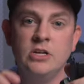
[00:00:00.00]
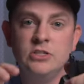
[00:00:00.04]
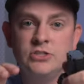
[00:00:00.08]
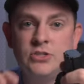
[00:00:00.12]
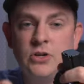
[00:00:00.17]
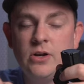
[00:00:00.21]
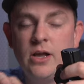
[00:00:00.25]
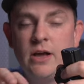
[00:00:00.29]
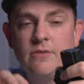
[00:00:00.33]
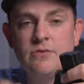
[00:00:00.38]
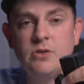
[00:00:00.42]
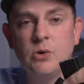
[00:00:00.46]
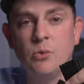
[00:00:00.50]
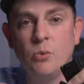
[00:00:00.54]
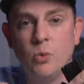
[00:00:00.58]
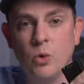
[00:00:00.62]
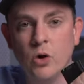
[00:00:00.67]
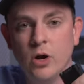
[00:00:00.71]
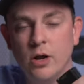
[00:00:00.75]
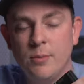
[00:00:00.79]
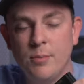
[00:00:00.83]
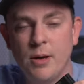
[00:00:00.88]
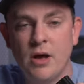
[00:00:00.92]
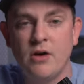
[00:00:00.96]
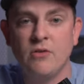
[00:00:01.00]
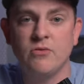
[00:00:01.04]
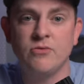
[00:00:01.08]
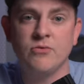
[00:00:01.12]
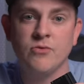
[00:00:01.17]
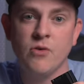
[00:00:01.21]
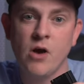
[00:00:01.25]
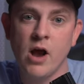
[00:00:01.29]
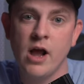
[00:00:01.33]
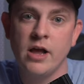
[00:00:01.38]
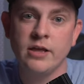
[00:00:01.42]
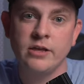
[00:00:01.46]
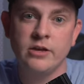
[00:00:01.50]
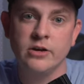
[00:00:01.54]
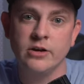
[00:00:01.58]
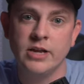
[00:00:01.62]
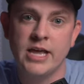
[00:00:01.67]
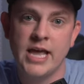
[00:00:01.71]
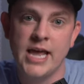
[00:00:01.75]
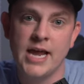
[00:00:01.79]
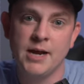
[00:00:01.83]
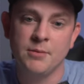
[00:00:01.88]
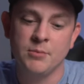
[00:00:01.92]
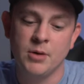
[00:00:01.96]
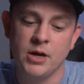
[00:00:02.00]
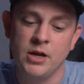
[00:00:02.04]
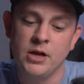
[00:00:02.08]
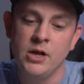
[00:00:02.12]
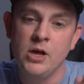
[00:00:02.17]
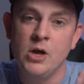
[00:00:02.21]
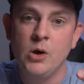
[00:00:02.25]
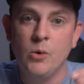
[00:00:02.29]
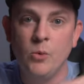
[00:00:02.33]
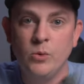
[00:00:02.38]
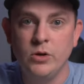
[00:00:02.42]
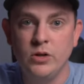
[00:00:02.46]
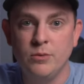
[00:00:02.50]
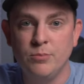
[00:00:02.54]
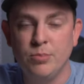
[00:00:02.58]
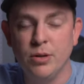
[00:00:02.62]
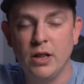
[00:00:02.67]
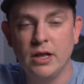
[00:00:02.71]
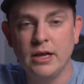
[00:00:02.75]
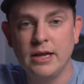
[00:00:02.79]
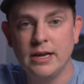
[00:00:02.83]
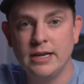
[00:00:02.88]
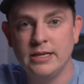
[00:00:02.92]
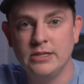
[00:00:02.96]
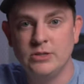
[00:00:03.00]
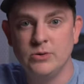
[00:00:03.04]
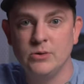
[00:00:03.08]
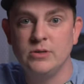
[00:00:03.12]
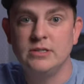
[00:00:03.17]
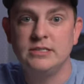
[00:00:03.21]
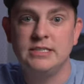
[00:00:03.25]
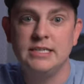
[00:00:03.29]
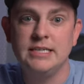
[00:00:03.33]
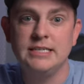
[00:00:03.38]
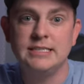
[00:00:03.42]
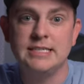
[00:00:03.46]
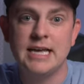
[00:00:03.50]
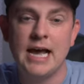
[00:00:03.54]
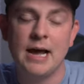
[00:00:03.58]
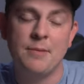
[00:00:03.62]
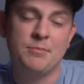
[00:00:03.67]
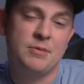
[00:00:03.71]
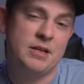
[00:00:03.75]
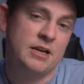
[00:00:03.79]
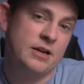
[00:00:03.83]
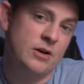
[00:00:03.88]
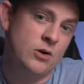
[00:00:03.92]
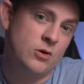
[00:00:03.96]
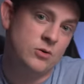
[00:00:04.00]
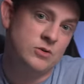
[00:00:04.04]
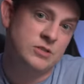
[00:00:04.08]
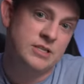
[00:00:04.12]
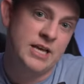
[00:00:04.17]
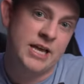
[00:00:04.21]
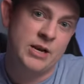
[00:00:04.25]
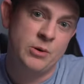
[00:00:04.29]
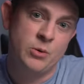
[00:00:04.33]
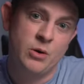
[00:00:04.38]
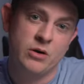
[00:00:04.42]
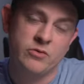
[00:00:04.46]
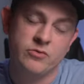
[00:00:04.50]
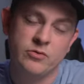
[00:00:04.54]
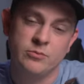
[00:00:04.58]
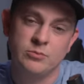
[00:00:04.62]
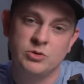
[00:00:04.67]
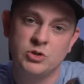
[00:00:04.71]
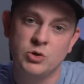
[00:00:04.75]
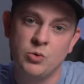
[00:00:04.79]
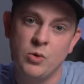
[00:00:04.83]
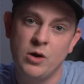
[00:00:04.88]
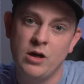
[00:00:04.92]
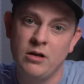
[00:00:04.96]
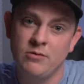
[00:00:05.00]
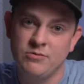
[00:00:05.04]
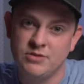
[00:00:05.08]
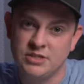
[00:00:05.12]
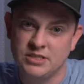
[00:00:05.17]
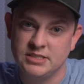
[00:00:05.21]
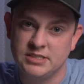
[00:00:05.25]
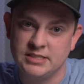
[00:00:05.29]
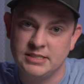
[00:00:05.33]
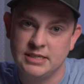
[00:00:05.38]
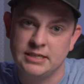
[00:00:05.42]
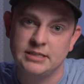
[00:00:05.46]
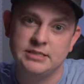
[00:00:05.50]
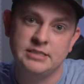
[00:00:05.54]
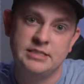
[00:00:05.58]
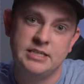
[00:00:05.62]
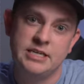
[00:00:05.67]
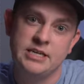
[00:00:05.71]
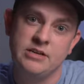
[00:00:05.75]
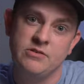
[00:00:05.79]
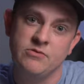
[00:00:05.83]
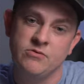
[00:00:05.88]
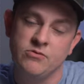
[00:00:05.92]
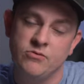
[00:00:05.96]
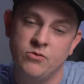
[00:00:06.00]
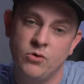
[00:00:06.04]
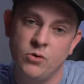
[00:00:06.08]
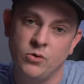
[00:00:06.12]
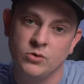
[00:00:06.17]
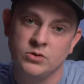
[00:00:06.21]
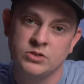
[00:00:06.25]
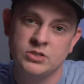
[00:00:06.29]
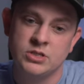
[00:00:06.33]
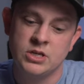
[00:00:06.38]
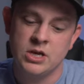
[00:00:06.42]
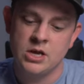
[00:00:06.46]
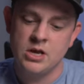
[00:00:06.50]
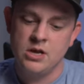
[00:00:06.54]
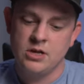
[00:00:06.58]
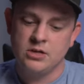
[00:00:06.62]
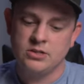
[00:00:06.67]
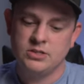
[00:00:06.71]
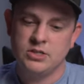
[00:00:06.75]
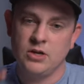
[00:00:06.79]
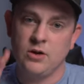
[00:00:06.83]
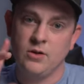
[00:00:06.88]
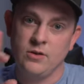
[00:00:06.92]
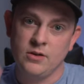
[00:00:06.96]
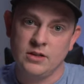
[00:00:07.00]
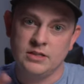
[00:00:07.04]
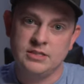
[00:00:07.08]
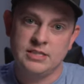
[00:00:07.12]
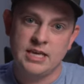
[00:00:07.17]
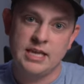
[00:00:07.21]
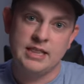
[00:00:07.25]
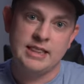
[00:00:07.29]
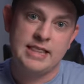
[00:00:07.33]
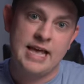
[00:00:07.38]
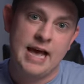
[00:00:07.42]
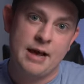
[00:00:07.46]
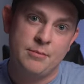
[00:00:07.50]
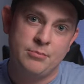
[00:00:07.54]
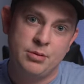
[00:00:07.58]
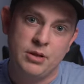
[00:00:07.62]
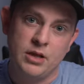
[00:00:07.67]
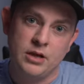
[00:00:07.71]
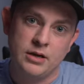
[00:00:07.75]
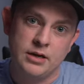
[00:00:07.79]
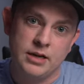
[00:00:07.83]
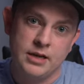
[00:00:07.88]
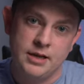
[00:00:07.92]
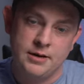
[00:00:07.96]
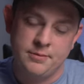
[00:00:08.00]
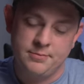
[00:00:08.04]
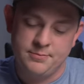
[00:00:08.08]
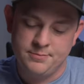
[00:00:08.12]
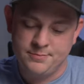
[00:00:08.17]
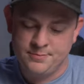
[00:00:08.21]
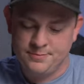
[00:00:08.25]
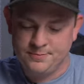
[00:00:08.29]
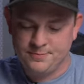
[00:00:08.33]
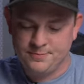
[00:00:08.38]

So you don't have to worry about frying your camera when you plug it into a D-Tap that goes anywhere from 12 to 16 volts. So let's get that plugged in.